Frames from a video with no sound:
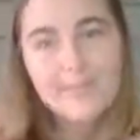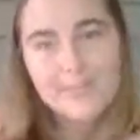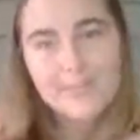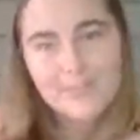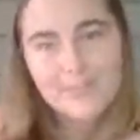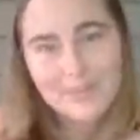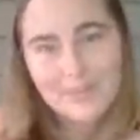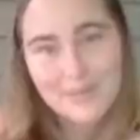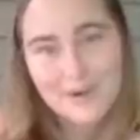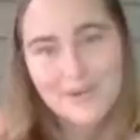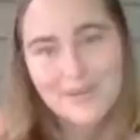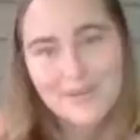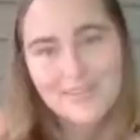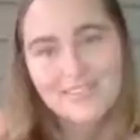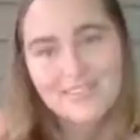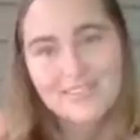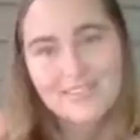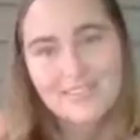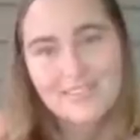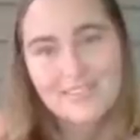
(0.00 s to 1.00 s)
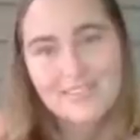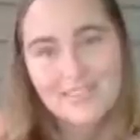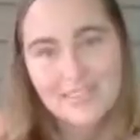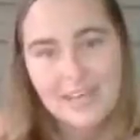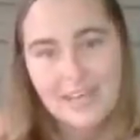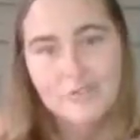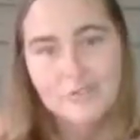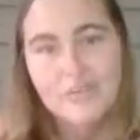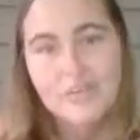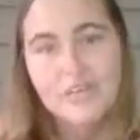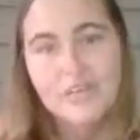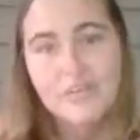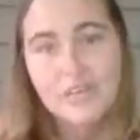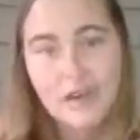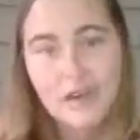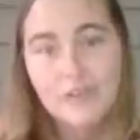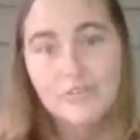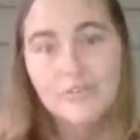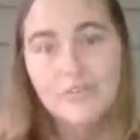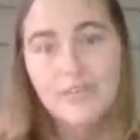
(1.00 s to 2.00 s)
this awareness and detachment and
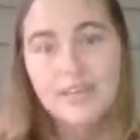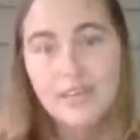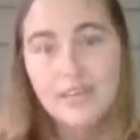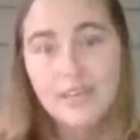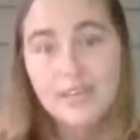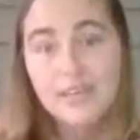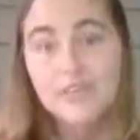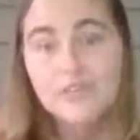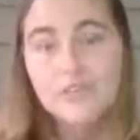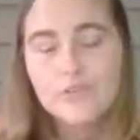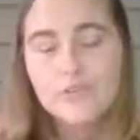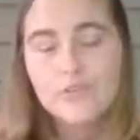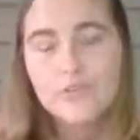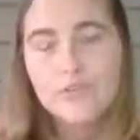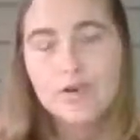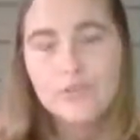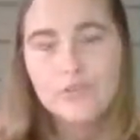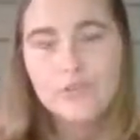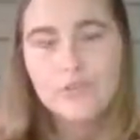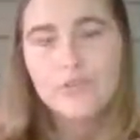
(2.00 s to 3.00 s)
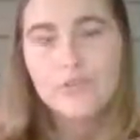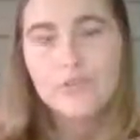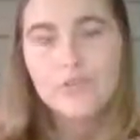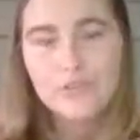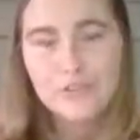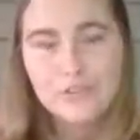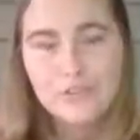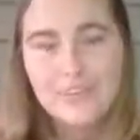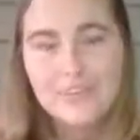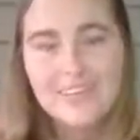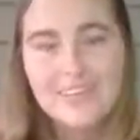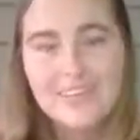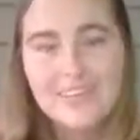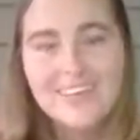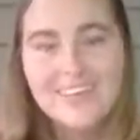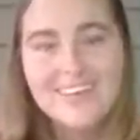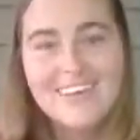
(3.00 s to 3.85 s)
offering into what you are doing.